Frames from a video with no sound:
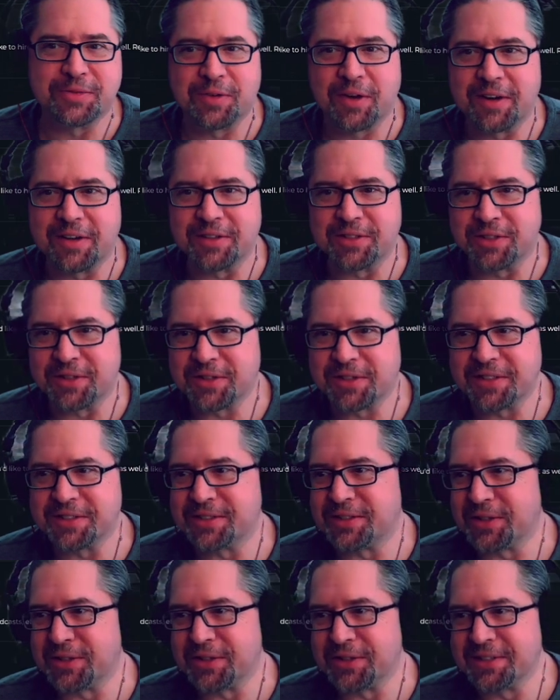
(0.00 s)
far as you're
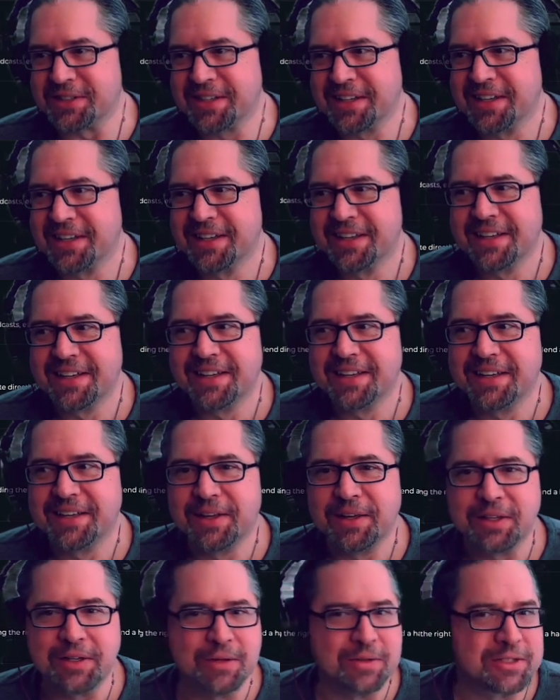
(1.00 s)
concerned,
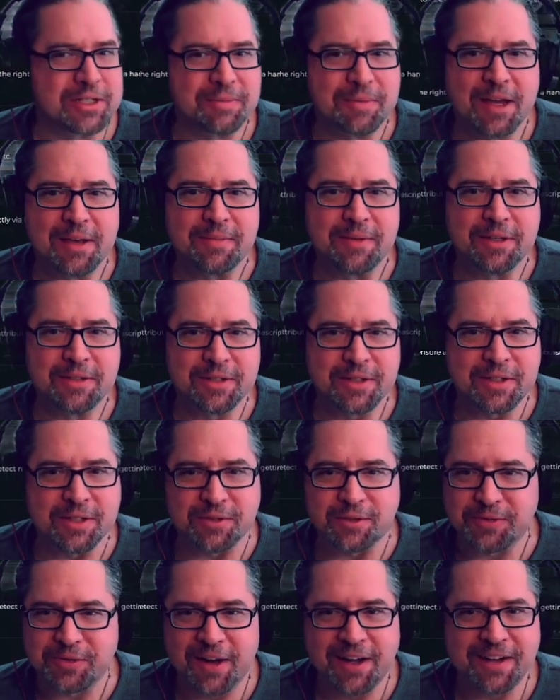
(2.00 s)
using my music
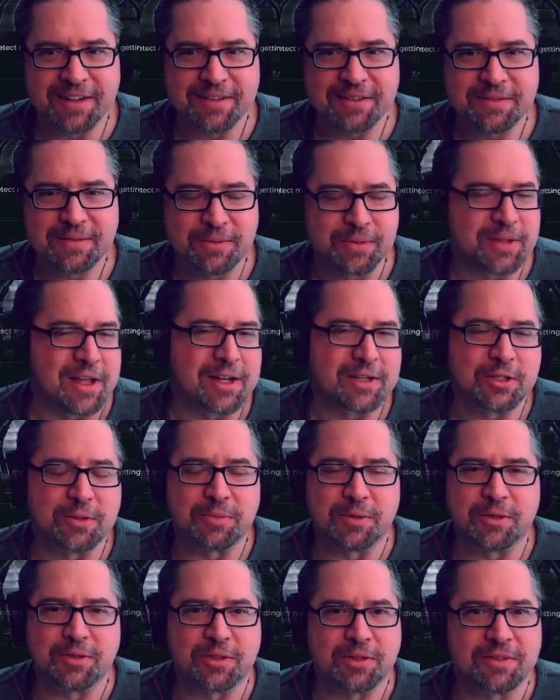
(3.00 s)
is fine with
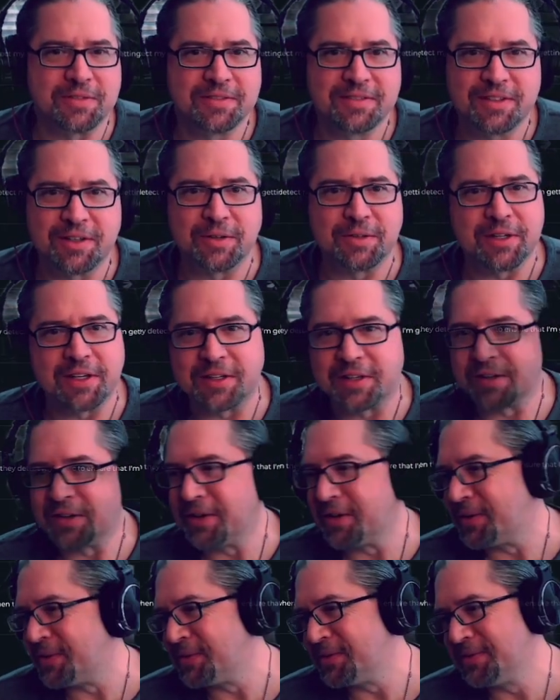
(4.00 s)
attribution. You don't need to
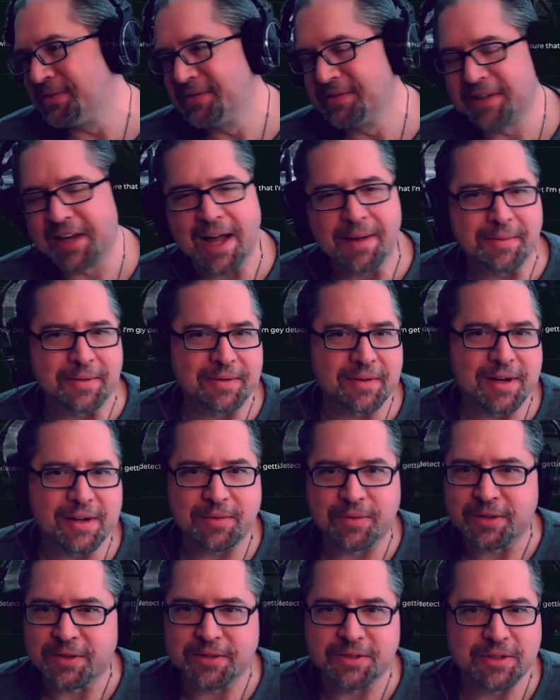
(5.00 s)
know
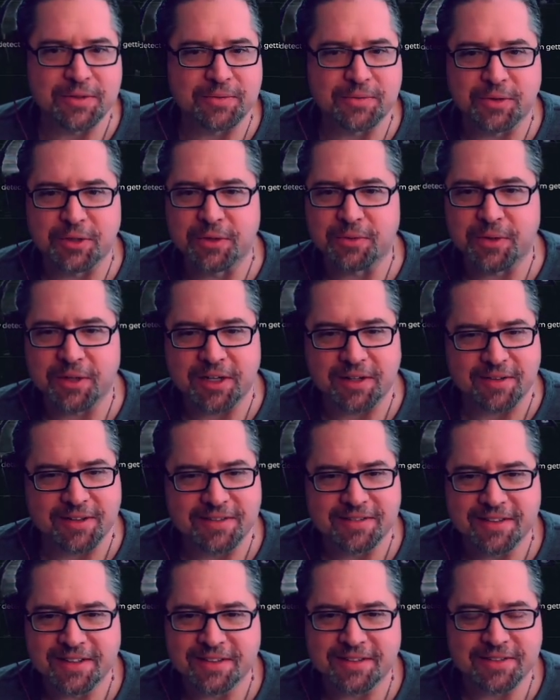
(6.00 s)
copyright, royalty free,
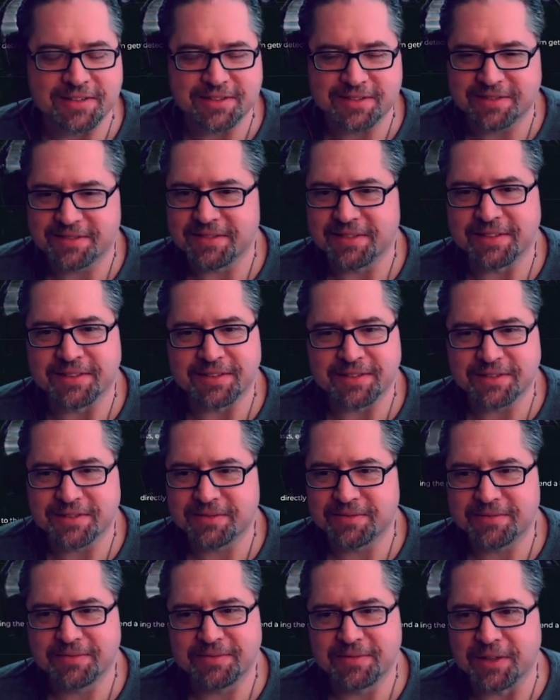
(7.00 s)
whatever. It's
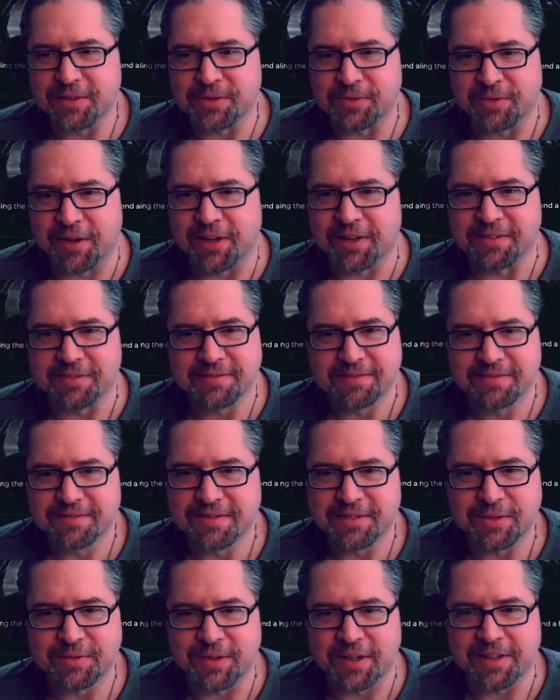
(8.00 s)
fine.
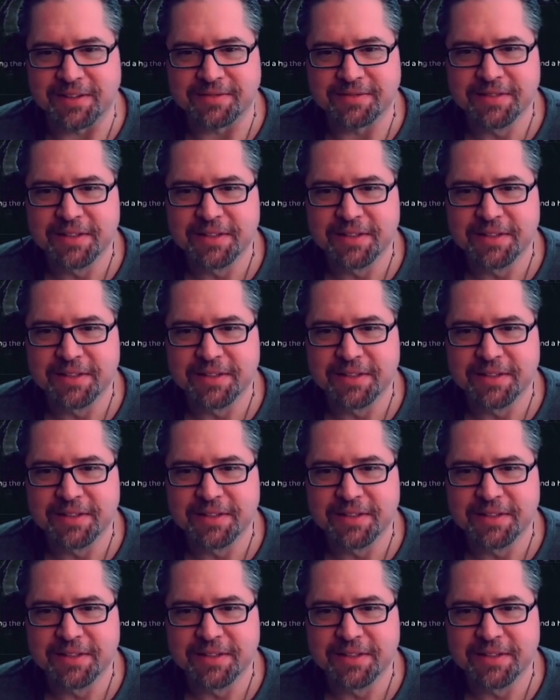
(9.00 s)
It's fine.